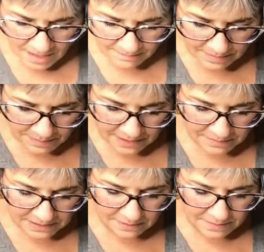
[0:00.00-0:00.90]
I'm going to pick up
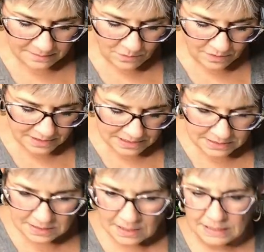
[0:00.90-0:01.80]
a little bit more of
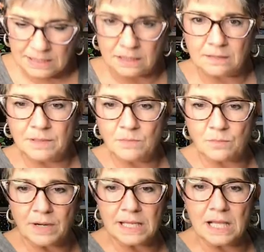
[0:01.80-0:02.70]
this. I need a little bit more
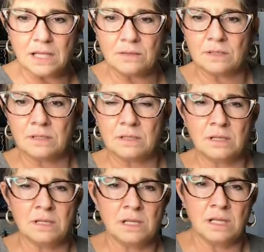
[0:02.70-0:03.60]
bright yellow.
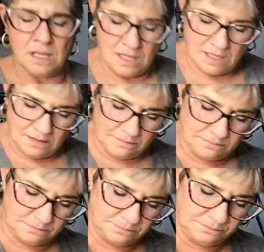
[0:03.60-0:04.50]

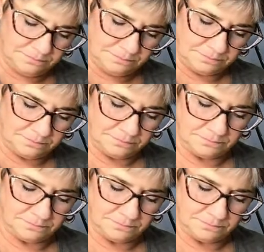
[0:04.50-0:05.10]
Okay.